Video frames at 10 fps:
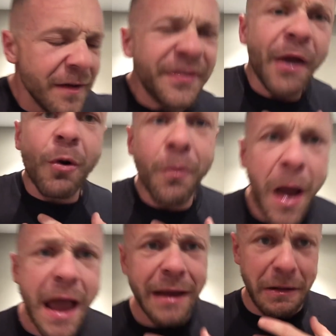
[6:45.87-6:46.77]
They were
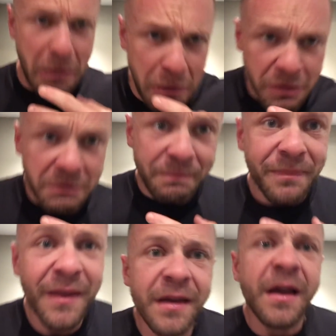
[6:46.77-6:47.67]
right.
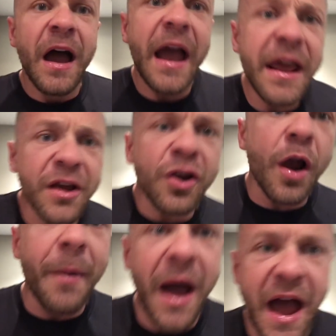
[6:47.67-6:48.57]
I ate a
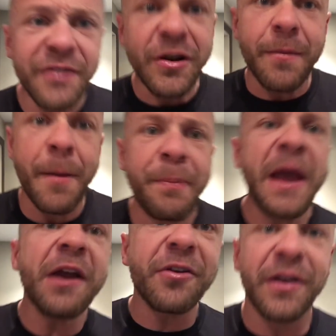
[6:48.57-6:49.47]
carbohydrate, my
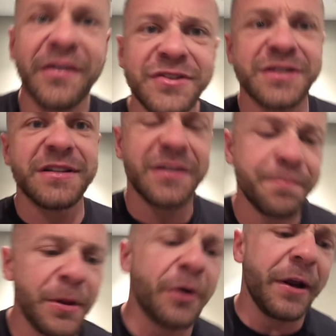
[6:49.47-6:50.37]
pancreas just
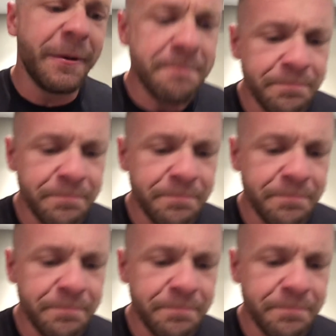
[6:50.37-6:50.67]
exploded.